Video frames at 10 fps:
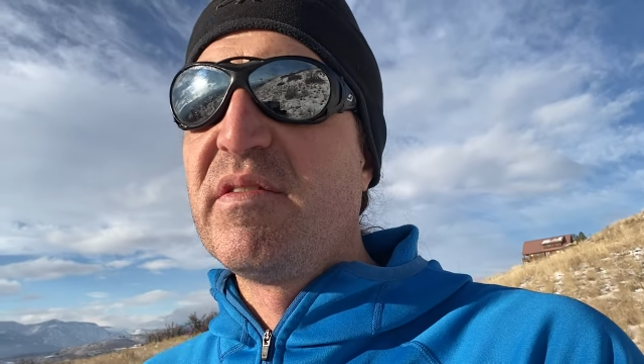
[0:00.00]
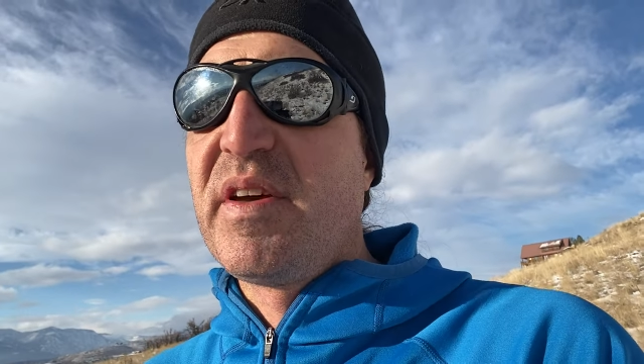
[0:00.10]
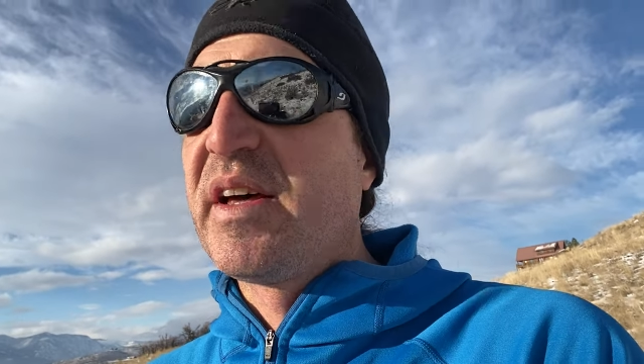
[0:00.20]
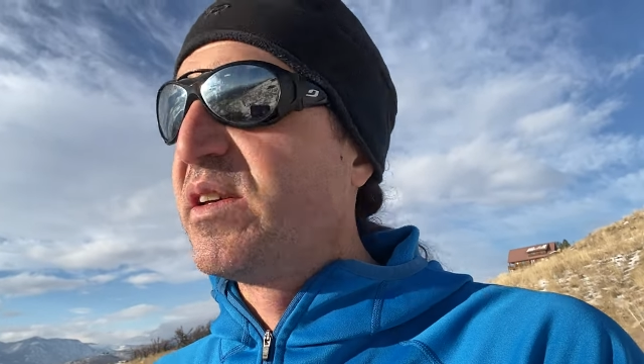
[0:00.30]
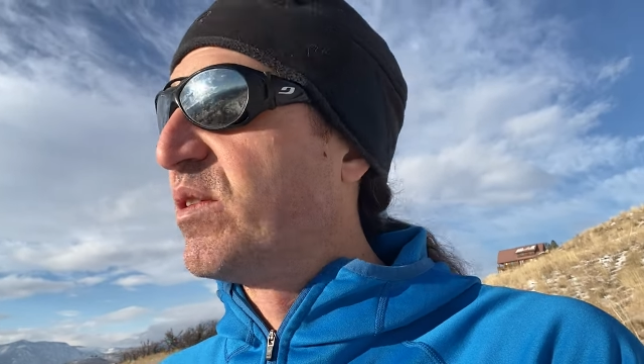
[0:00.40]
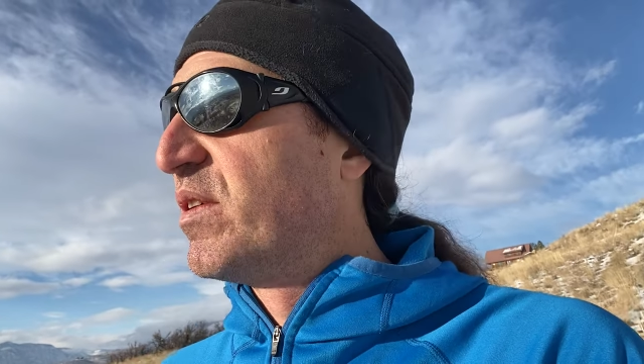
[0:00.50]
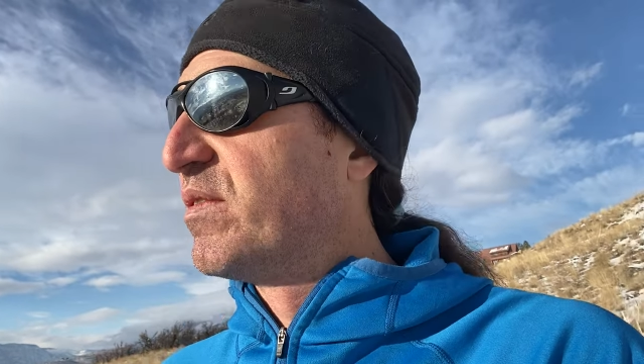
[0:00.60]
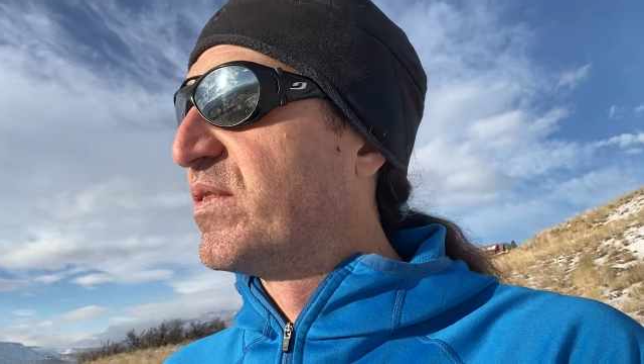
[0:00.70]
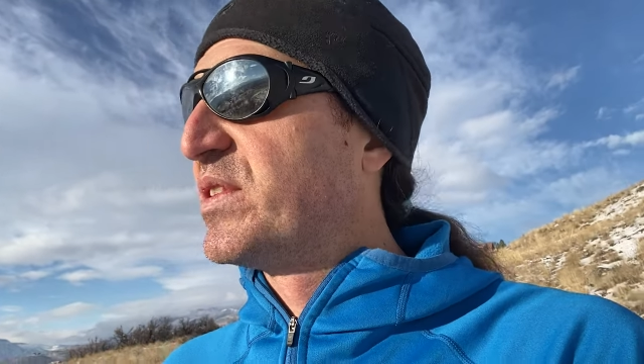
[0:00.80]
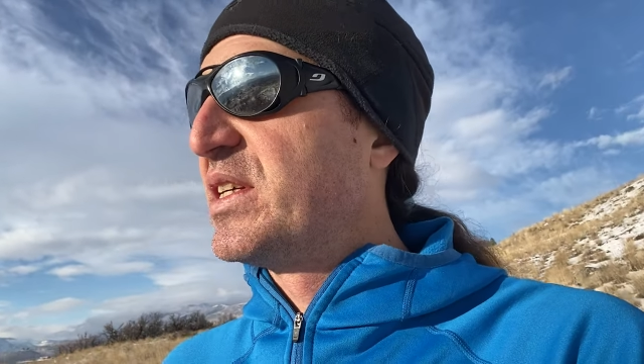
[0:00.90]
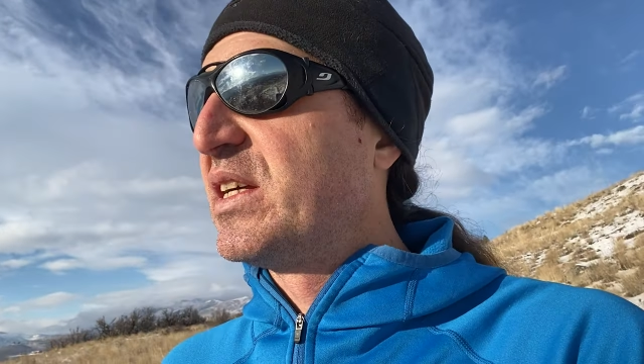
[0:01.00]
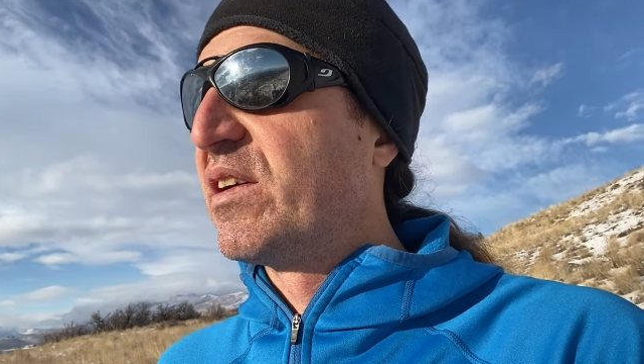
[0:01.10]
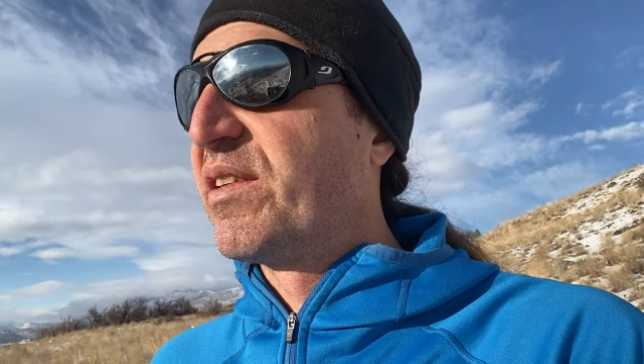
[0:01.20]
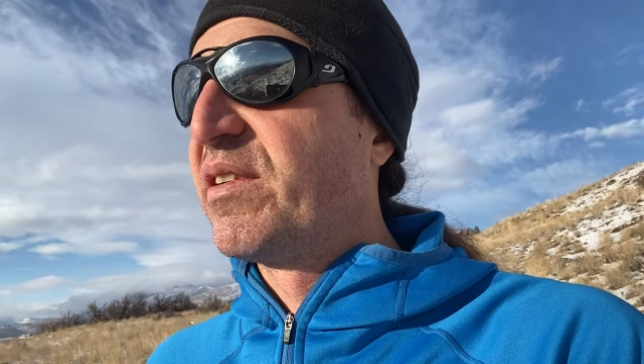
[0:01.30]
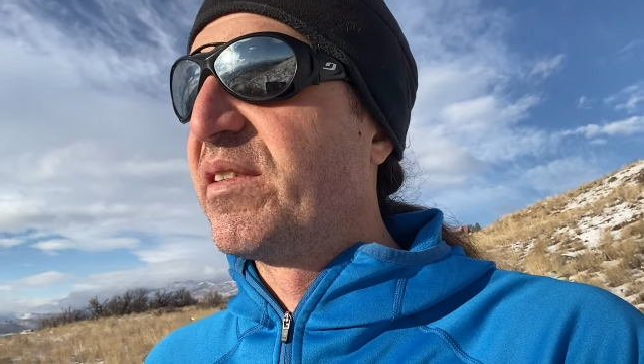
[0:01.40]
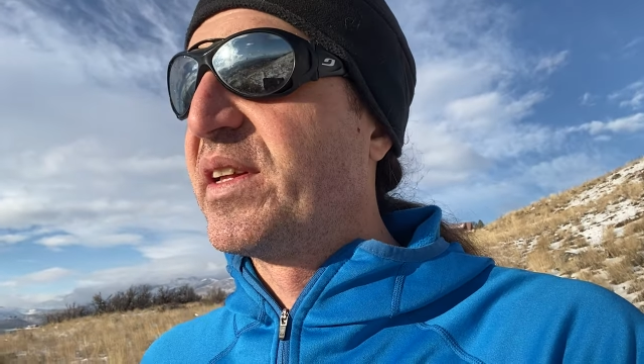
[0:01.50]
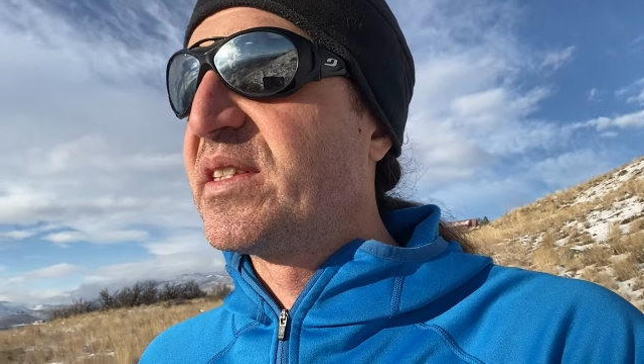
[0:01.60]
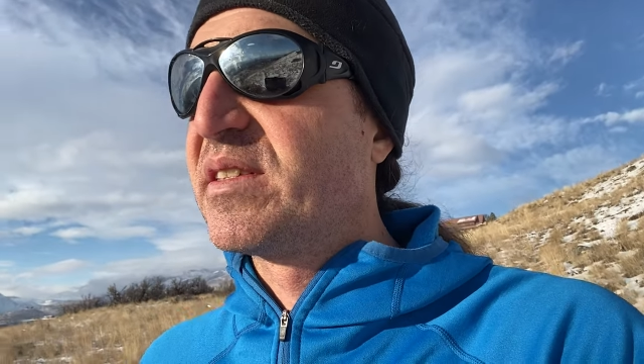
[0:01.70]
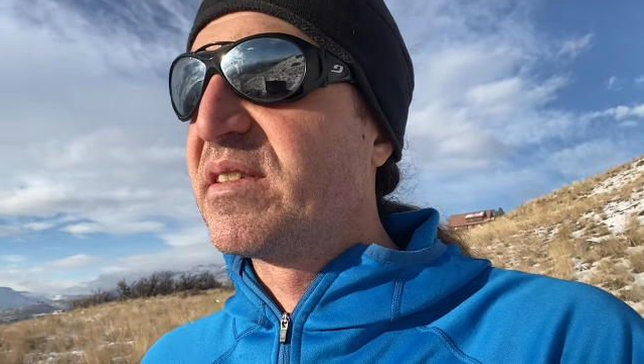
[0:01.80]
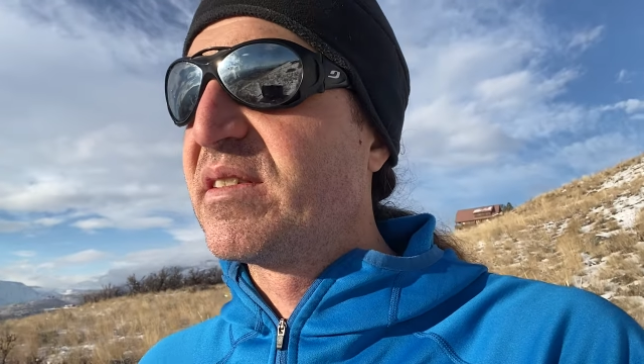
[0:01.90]
value of c, although
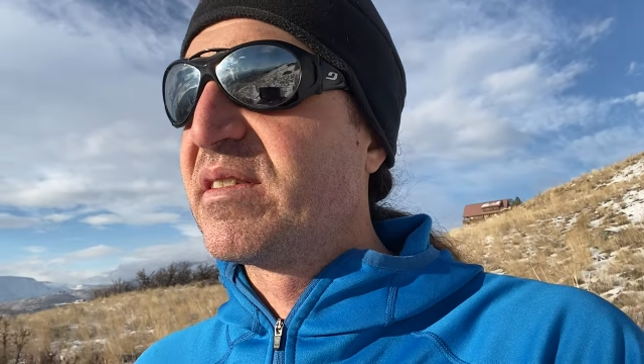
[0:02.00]
let's